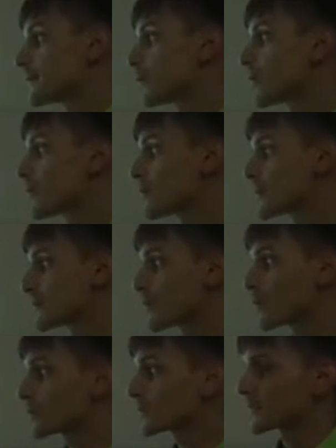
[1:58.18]
Solarwinds
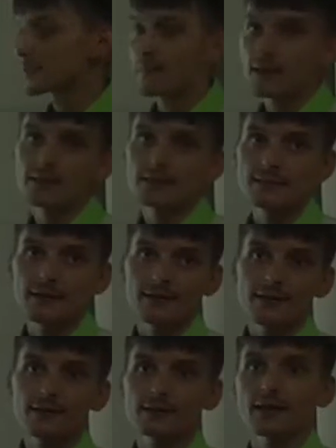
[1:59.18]
supports Express,
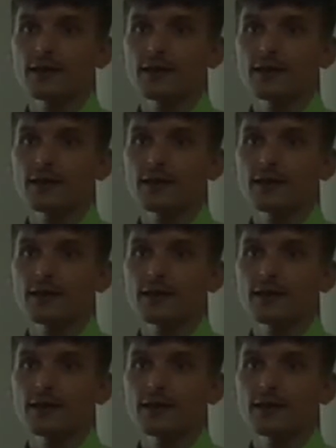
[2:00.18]
Standard